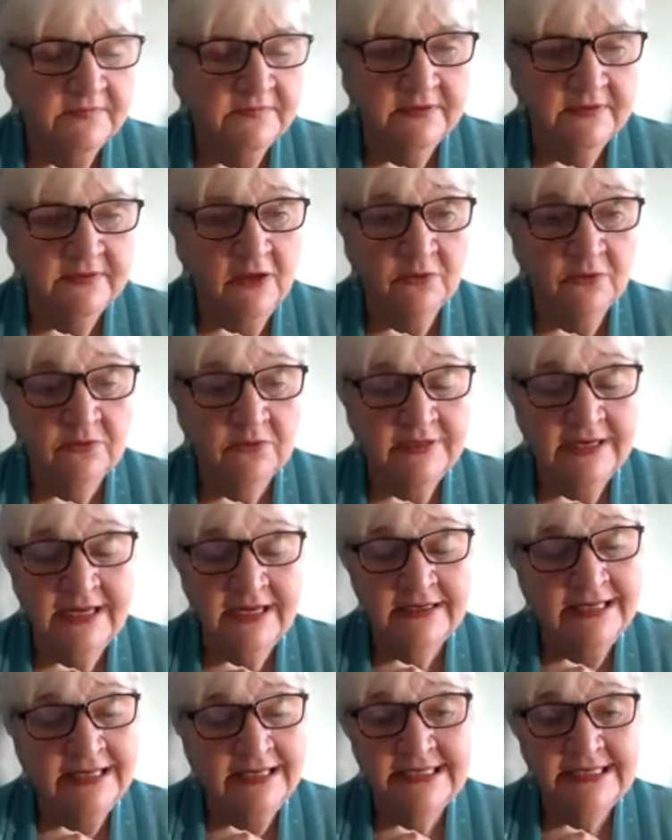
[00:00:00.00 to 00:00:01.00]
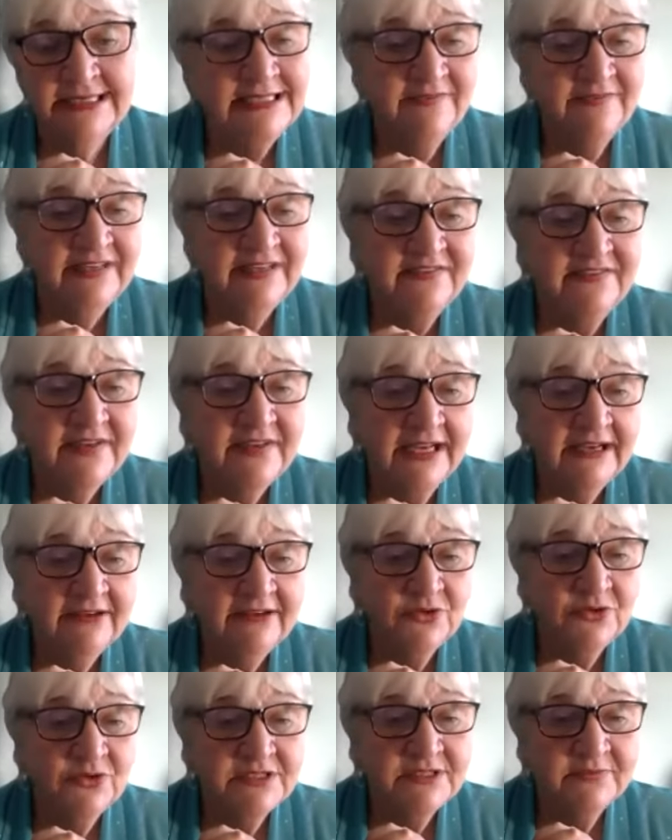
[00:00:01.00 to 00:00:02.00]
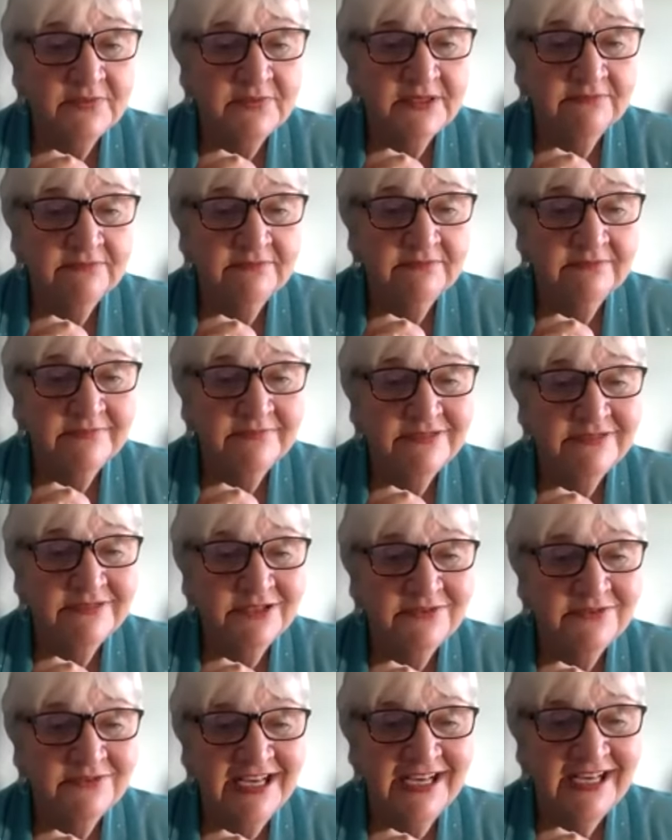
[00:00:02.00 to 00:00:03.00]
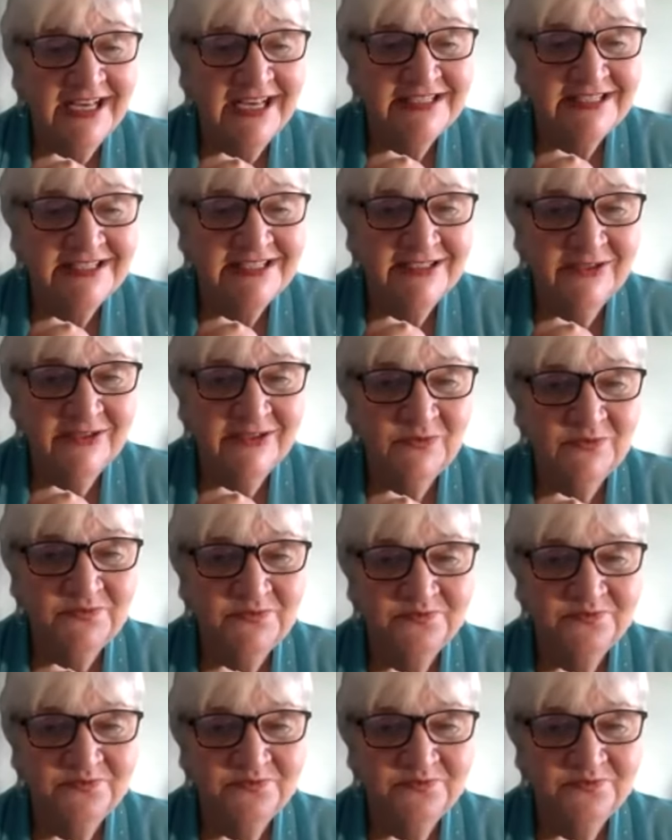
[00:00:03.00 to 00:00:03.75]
1975 or something, so decades ago.